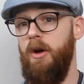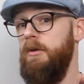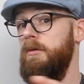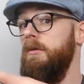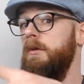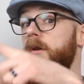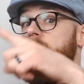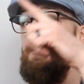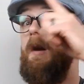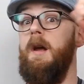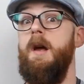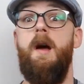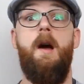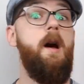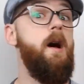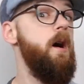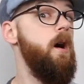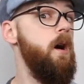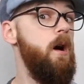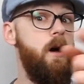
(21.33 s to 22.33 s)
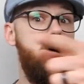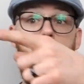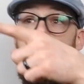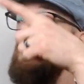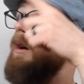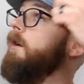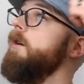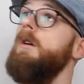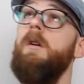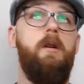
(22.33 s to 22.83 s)

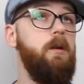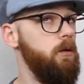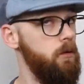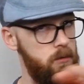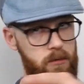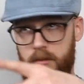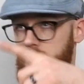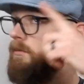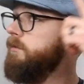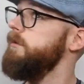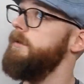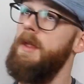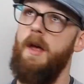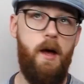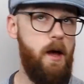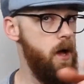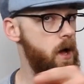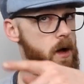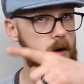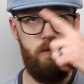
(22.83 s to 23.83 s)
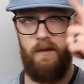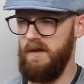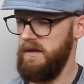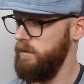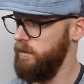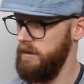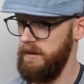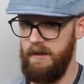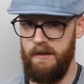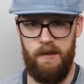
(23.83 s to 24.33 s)
around the
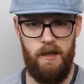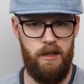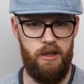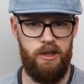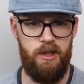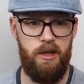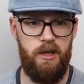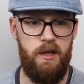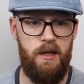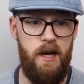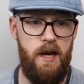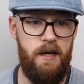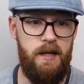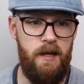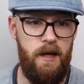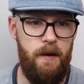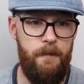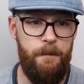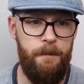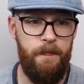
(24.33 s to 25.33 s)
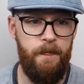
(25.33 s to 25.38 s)
house was such a good idea.